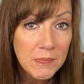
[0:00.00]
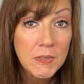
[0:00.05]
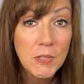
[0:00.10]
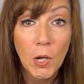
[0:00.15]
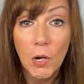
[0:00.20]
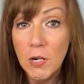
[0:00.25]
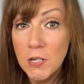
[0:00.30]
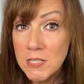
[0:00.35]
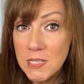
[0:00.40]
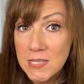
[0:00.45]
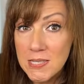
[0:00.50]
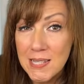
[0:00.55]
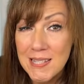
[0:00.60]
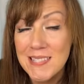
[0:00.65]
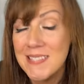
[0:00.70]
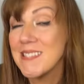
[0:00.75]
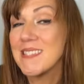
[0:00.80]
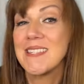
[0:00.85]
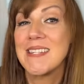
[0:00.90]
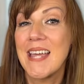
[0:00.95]

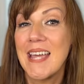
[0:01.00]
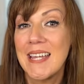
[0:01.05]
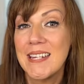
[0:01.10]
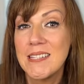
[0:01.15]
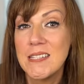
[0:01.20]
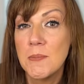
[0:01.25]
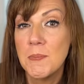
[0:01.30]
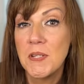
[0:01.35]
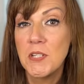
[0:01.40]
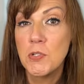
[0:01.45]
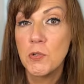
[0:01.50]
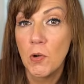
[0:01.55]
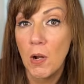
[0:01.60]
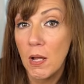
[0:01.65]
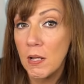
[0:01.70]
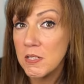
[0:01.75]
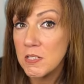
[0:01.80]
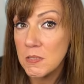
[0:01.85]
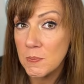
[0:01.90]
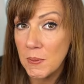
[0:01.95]
Narcissists tend to be
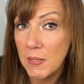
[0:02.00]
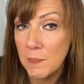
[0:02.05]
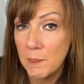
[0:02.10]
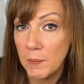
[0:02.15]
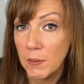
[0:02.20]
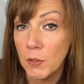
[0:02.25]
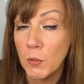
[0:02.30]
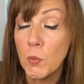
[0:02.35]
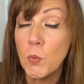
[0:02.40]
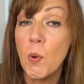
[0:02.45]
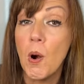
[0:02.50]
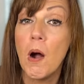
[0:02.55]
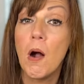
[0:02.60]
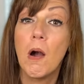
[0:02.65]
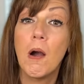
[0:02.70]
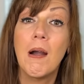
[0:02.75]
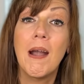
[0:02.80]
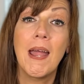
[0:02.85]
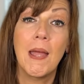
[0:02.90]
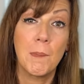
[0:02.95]
drawn to people who
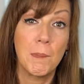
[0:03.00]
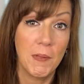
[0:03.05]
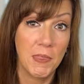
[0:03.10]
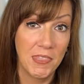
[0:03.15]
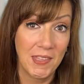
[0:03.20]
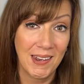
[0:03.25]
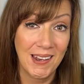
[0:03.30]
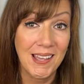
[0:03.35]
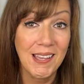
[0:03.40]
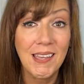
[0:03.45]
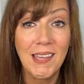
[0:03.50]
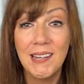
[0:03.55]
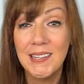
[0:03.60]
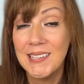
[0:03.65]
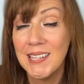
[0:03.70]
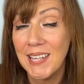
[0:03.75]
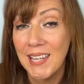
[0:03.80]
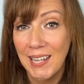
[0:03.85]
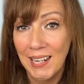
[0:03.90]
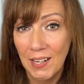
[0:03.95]
are empathetic
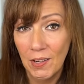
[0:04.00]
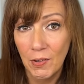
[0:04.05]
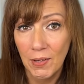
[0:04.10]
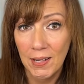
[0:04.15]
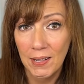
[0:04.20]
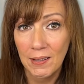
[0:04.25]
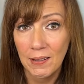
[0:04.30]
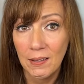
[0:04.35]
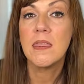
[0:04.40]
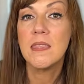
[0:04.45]
and caring.